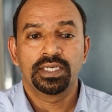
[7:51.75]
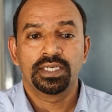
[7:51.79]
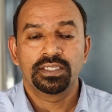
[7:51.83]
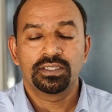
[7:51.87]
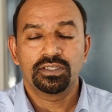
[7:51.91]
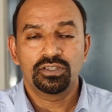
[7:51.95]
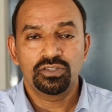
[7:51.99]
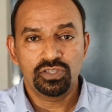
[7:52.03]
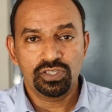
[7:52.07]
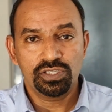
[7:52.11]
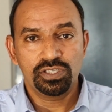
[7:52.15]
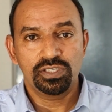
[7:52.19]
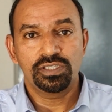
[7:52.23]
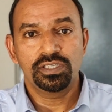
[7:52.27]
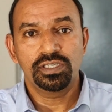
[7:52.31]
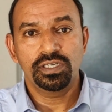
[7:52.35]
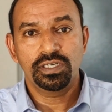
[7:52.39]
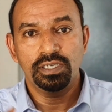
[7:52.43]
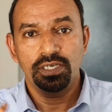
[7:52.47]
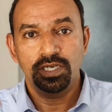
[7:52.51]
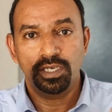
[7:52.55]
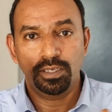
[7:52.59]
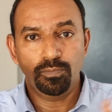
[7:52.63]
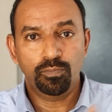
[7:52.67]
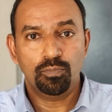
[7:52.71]
This is
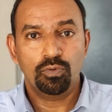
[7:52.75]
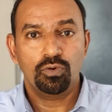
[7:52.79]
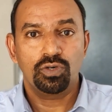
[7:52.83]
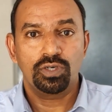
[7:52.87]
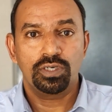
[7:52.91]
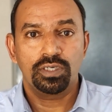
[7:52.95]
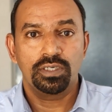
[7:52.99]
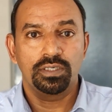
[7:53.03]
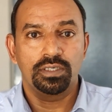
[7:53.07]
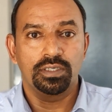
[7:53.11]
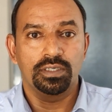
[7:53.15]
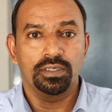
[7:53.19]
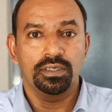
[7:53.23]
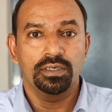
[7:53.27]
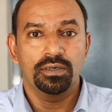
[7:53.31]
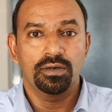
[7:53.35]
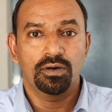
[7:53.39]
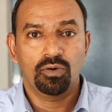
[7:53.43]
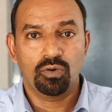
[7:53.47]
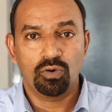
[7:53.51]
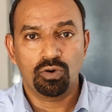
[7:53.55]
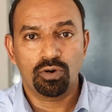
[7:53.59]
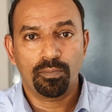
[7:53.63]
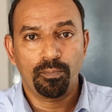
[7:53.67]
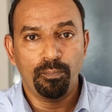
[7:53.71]
the important
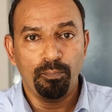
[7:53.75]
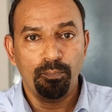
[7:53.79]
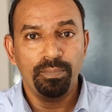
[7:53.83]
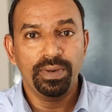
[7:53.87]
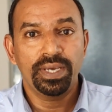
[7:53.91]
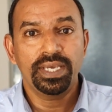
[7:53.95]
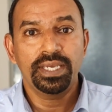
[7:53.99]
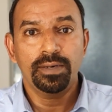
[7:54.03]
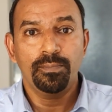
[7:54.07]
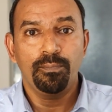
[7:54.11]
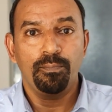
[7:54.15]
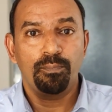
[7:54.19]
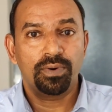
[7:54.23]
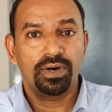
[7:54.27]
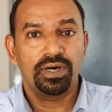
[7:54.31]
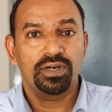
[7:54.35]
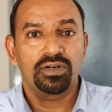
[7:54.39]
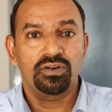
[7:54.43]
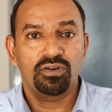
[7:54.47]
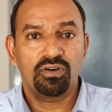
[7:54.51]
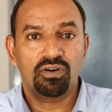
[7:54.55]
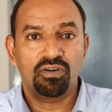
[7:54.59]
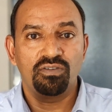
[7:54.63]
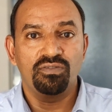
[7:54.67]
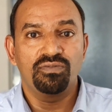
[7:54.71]
or main part
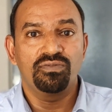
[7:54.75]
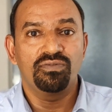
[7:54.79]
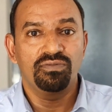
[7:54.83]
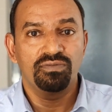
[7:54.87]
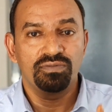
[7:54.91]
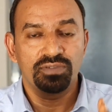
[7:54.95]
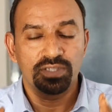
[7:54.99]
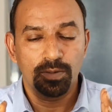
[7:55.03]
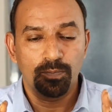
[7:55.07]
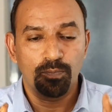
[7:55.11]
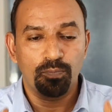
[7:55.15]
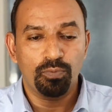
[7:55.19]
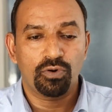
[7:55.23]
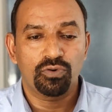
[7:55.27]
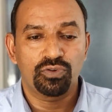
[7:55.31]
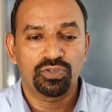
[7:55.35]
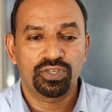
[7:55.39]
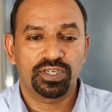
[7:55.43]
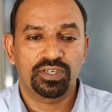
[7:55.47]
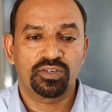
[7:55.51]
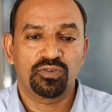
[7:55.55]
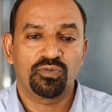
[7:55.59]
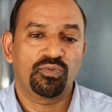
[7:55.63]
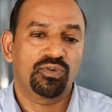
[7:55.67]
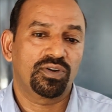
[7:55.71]
of the
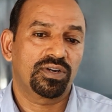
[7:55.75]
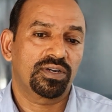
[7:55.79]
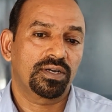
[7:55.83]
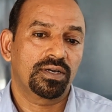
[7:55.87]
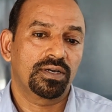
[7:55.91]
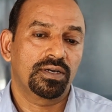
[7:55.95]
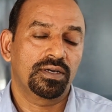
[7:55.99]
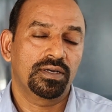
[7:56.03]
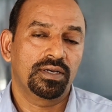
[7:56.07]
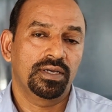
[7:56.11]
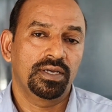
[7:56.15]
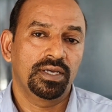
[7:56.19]
project work.